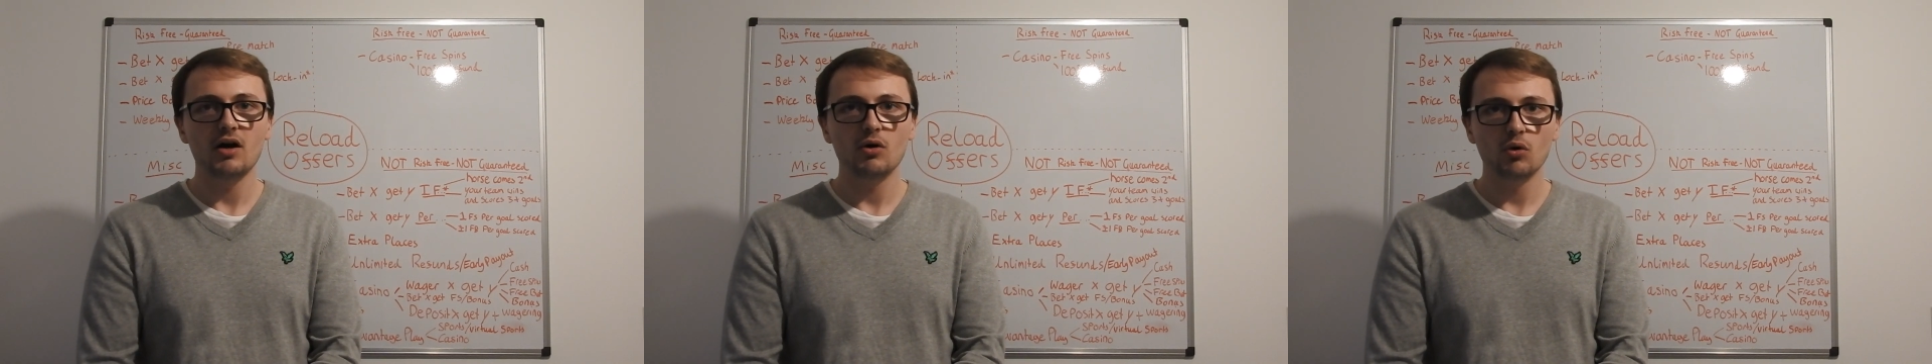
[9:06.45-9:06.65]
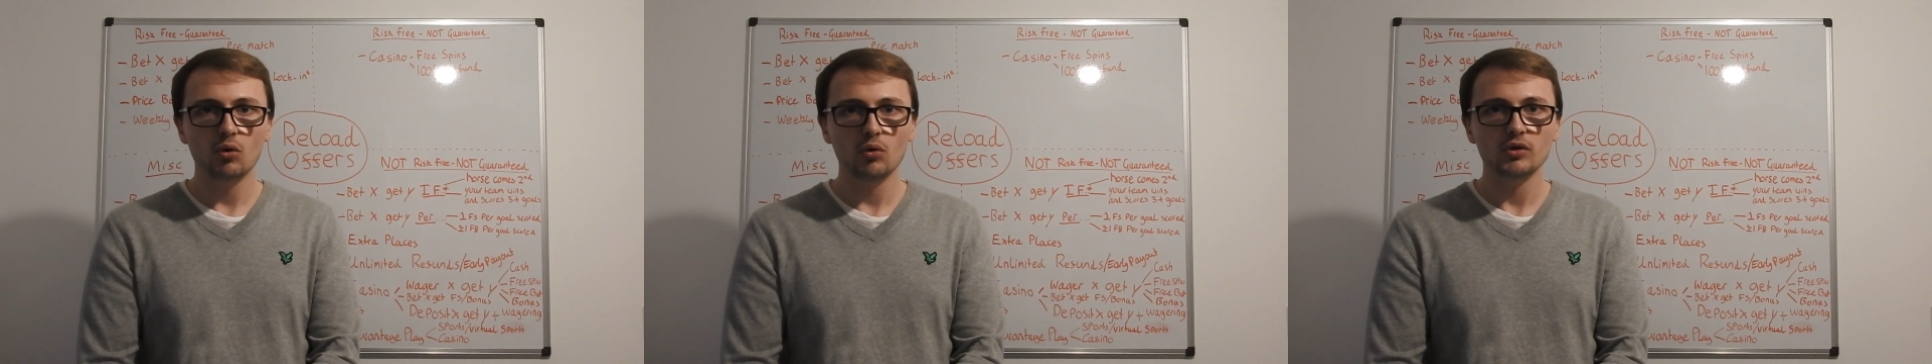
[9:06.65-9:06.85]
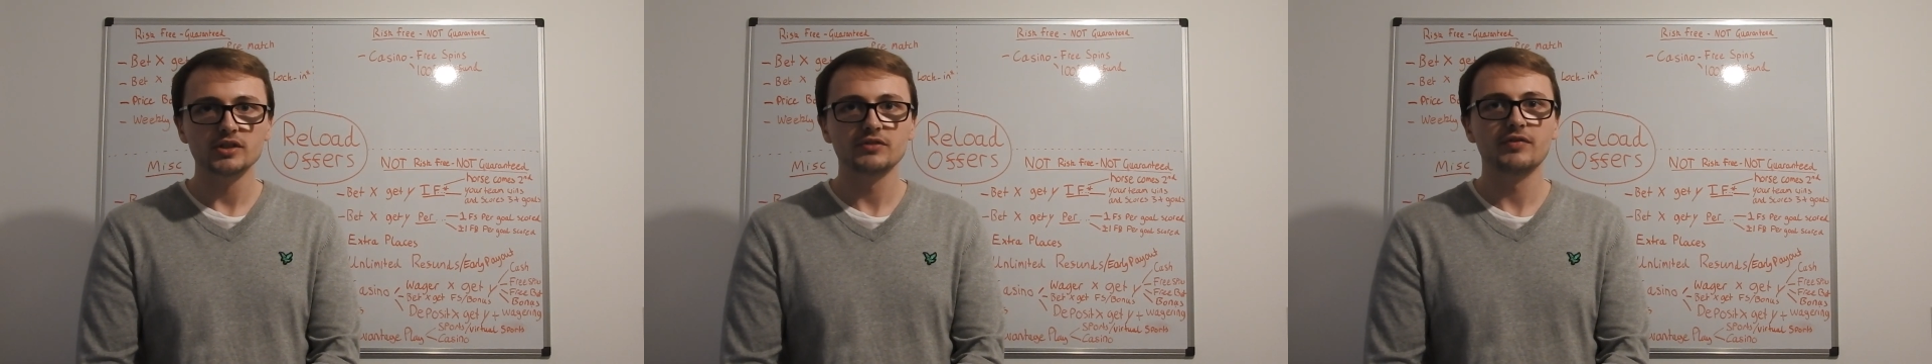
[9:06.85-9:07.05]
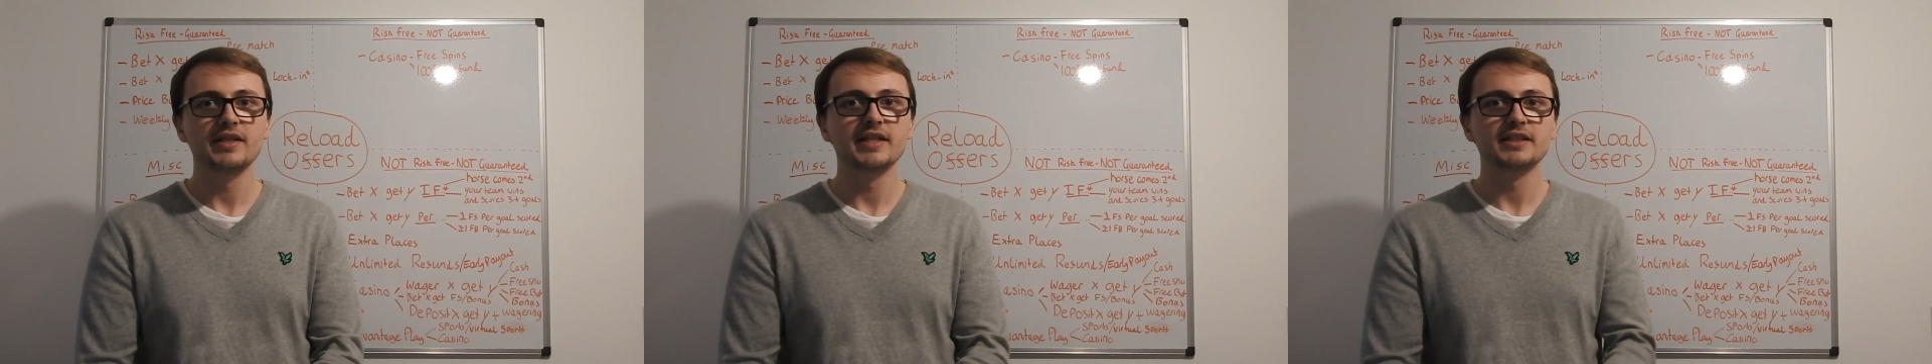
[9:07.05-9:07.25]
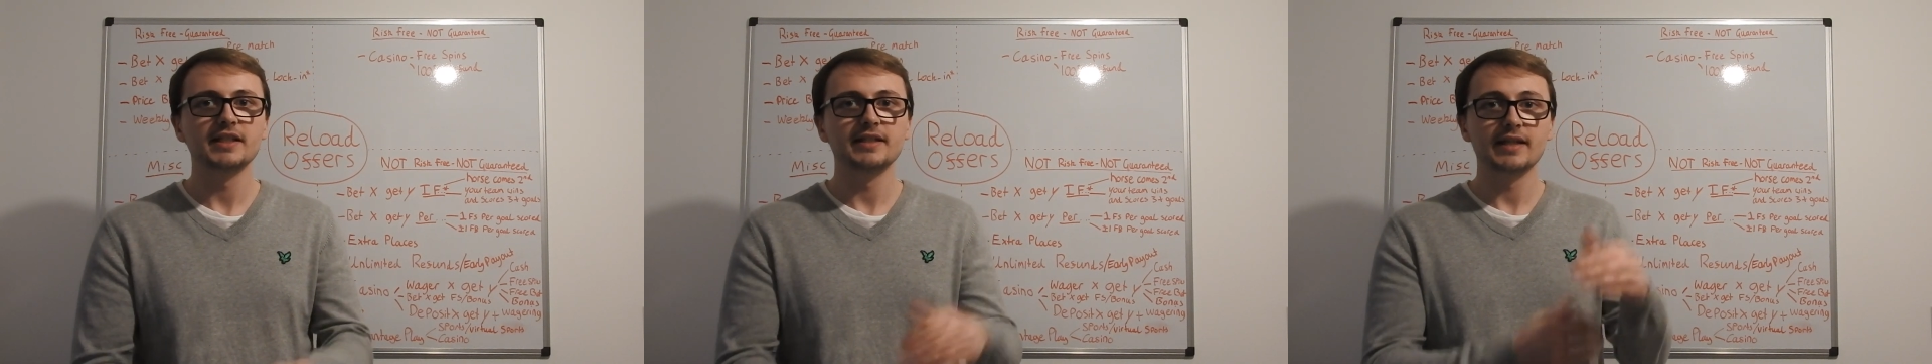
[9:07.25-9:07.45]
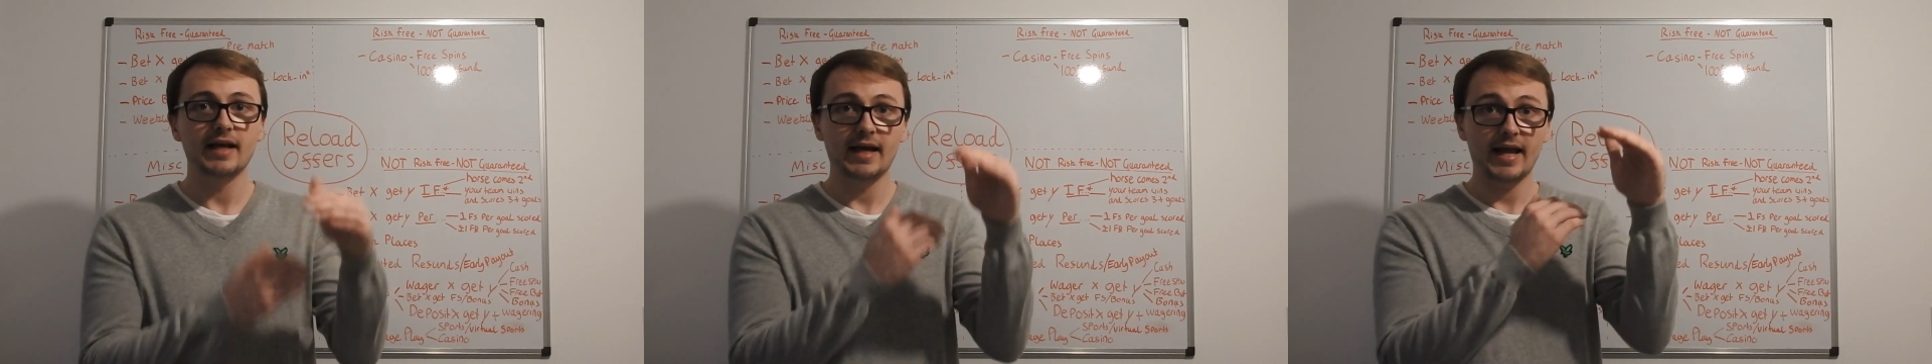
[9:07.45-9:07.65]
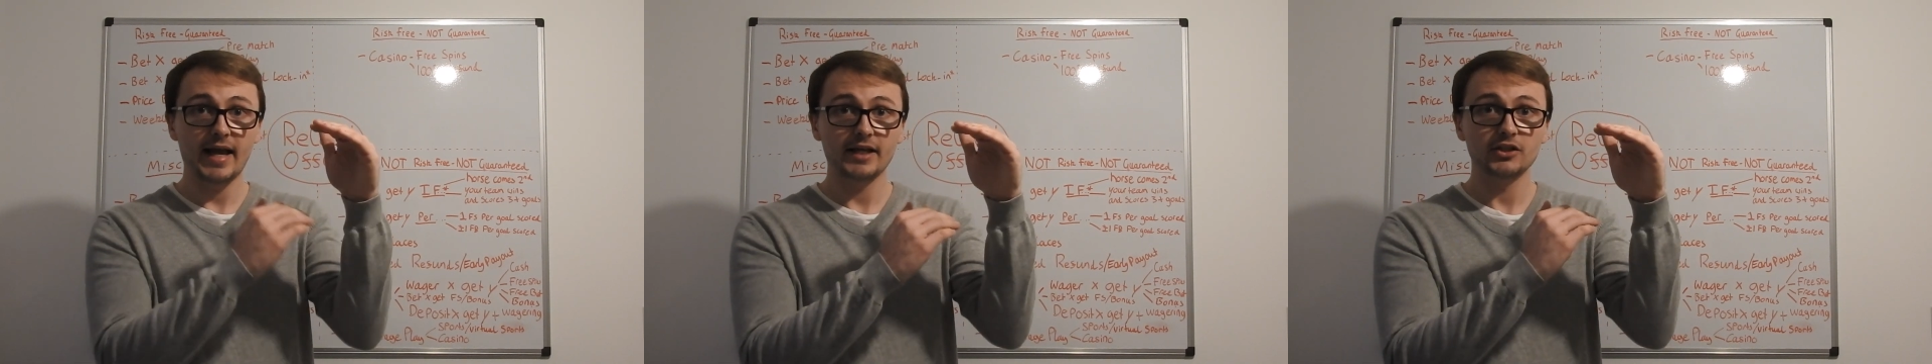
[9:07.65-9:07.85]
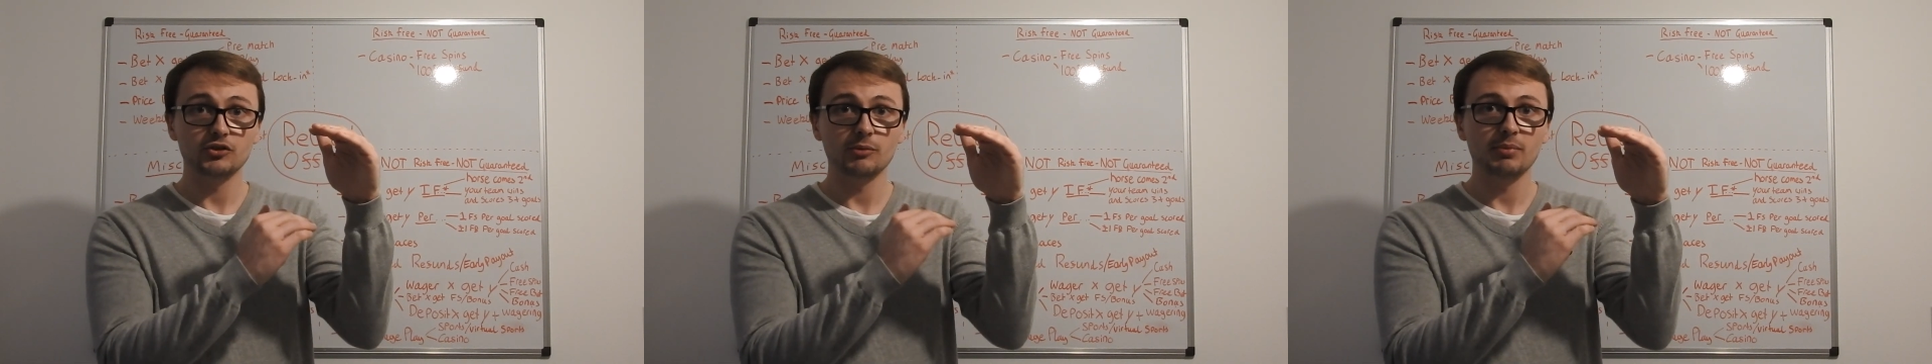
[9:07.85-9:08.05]
horse finished in that
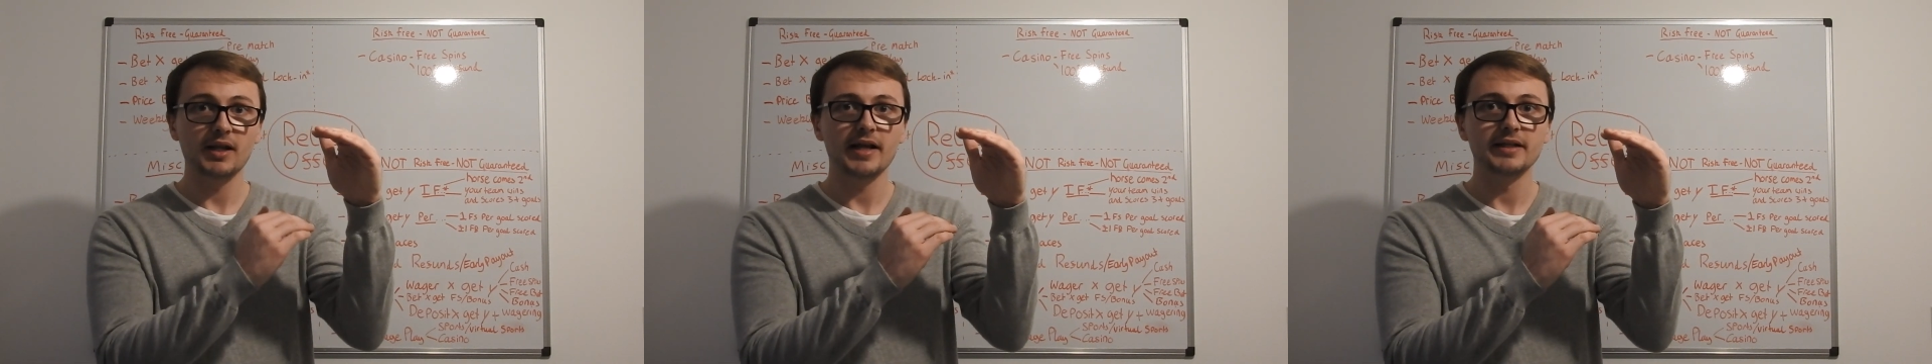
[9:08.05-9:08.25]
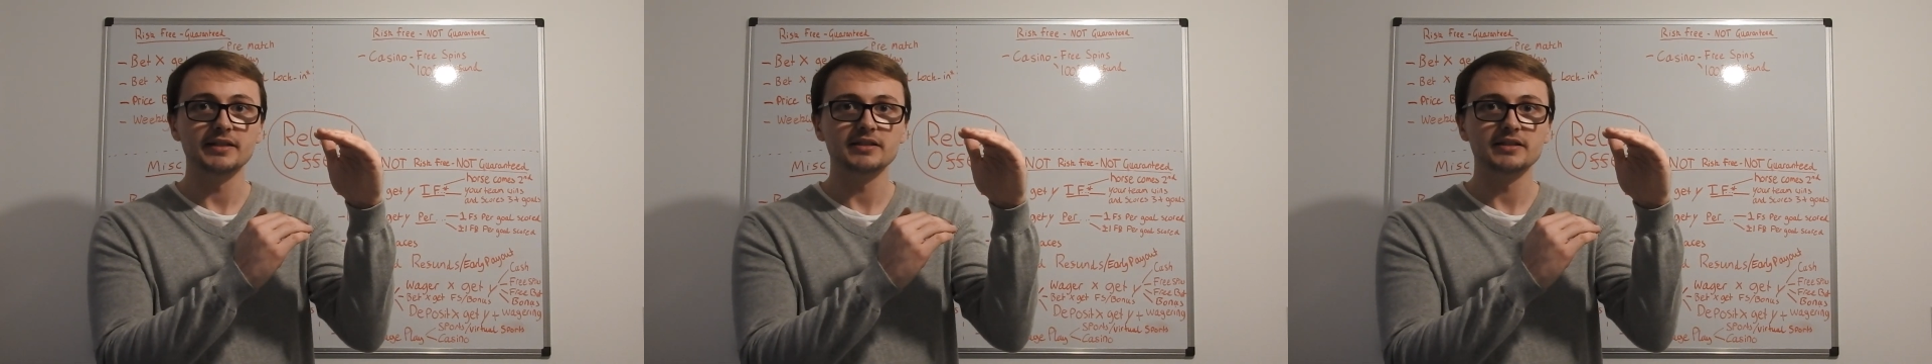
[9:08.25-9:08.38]
extra place,